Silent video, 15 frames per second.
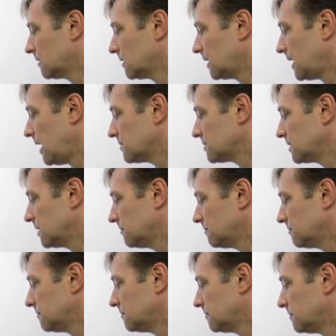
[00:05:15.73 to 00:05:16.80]
Calcium.
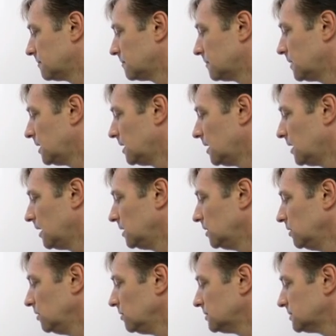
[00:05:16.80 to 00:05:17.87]
A
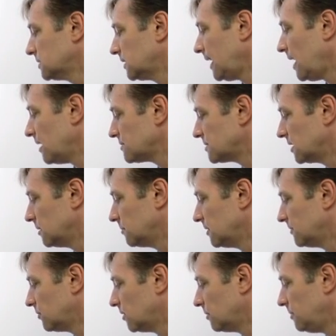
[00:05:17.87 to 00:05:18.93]
little calcium
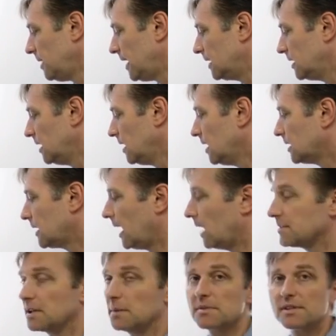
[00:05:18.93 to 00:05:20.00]
before bed.
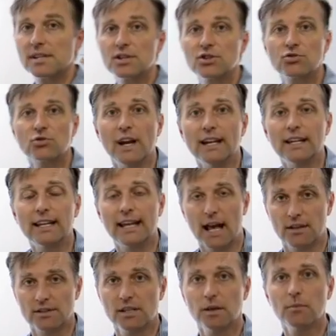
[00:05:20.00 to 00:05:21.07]
Calcium citrate,
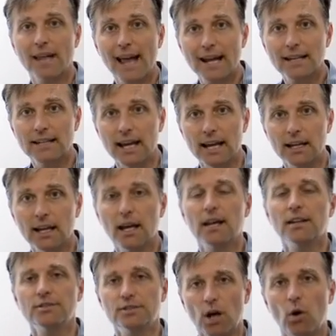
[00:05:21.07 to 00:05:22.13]
calcium lactate.
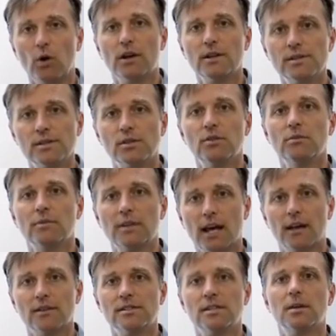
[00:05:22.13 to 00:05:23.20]
Don't consume
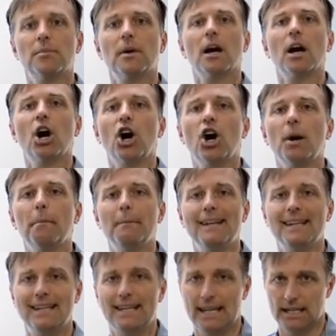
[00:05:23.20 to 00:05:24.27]
calcium
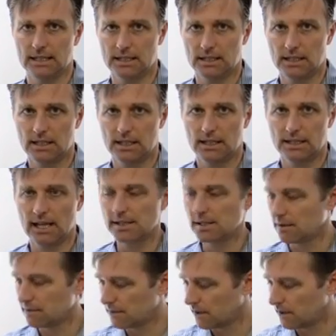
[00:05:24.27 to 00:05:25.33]
carbonate. That's
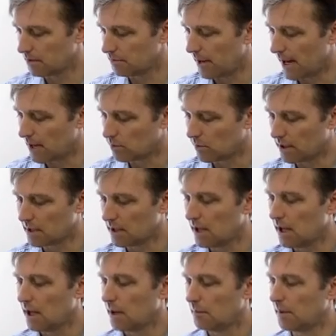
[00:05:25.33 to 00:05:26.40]
a very bad one,
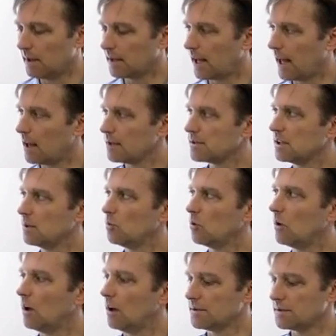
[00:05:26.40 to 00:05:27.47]
but calcium
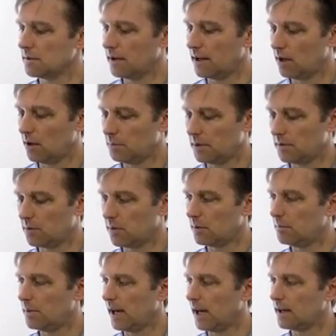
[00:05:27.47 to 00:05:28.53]
will also help before
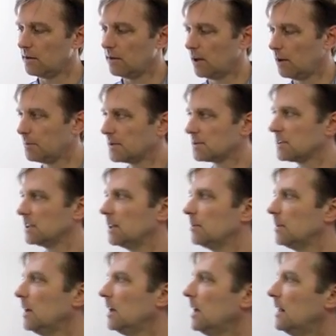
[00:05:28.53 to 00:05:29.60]
bed. It'll help you
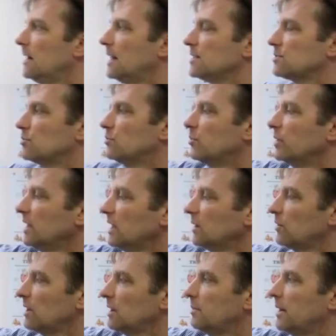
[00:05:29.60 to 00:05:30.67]
sleep. That's really,
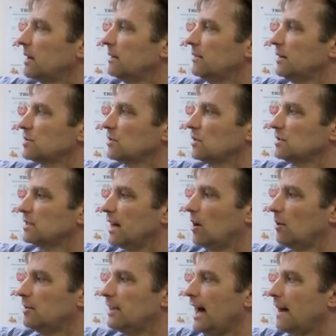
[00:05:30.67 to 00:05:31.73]
really beneficial to
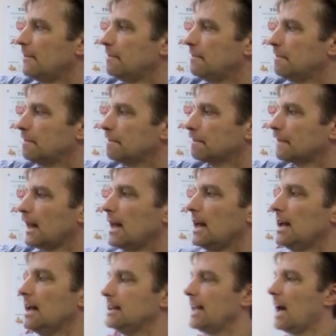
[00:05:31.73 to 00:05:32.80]
help that.
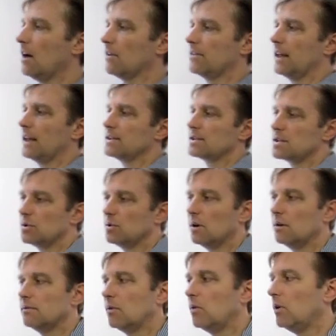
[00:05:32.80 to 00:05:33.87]
Now, things to
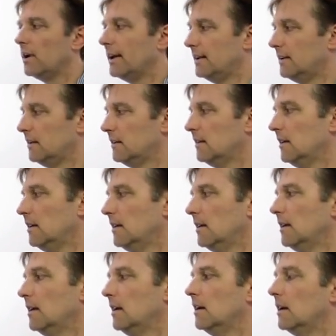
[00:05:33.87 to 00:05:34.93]
avoid.
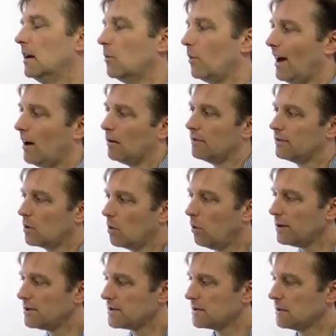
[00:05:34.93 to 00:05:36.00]
Well, of
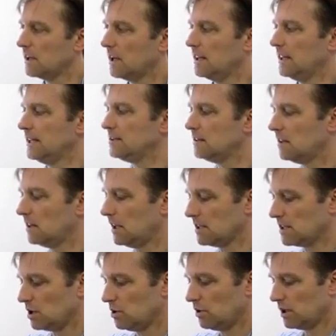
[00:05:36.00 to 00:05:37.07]
course, these are the
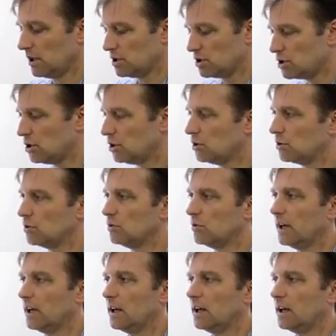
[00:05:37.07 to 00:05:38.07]
things that you can do.